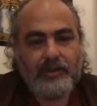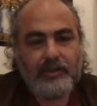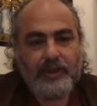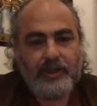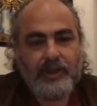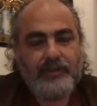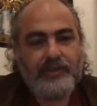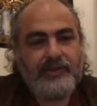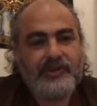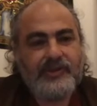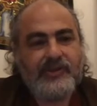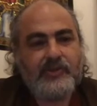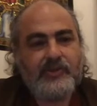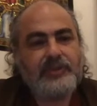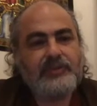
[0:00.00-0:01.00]
And this
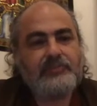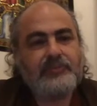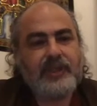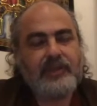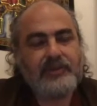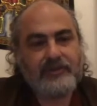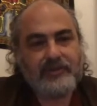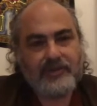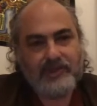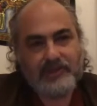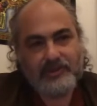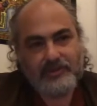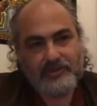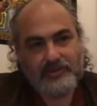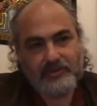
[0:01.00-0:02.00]
is what
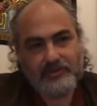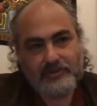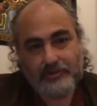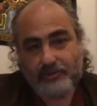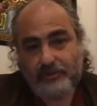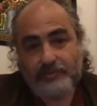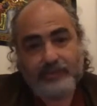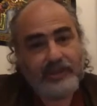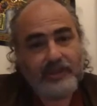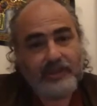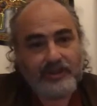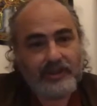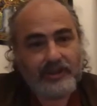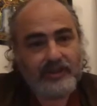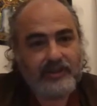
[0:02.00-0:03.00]
matters to me,
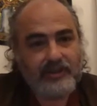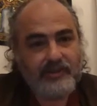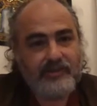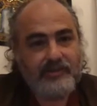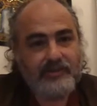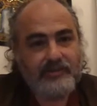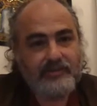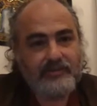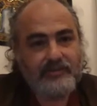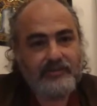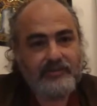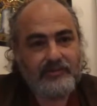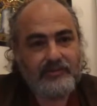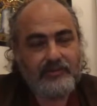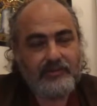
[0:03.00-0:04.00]
at least.
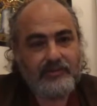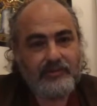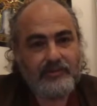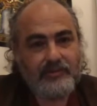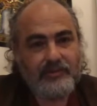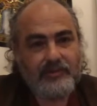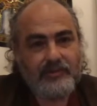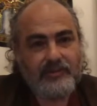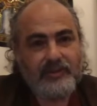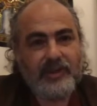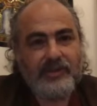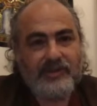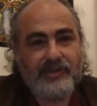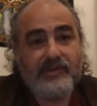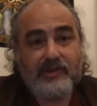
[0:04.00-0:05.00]

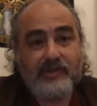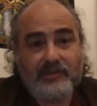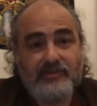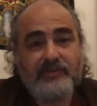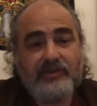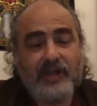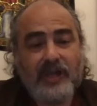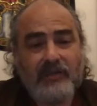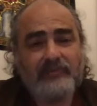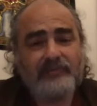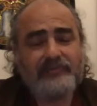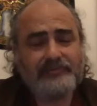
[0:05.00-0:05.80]
Does it serve love?